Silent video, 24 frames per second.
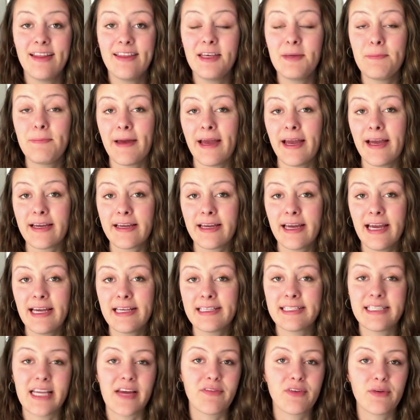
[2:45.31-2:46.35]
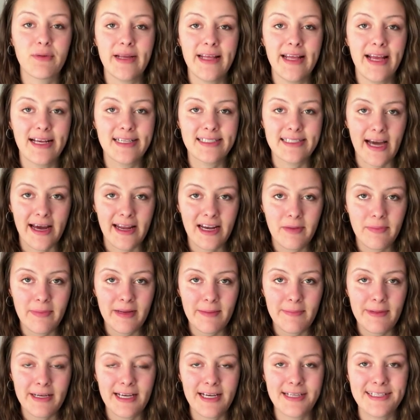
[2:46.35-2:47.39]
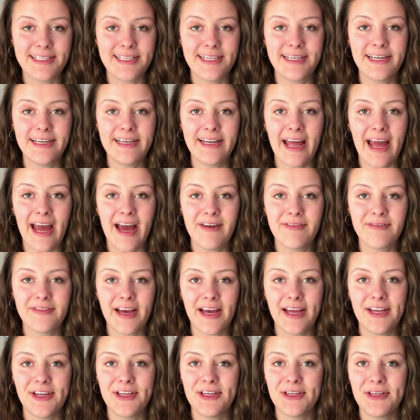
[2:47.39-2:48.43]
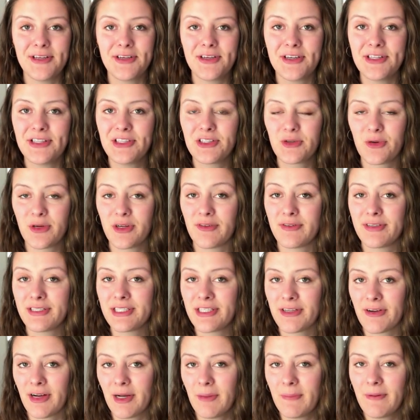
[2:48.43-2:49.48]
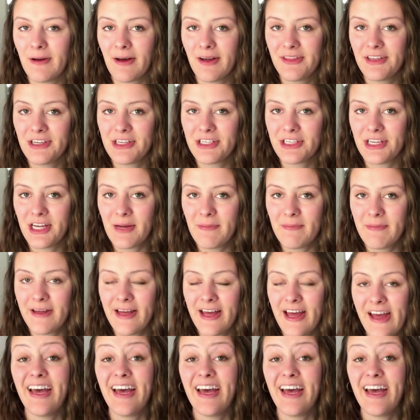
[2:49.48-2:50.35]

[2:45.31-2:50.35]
The pancakes never really excited me because they didn't have any good sort of syrup on the ship.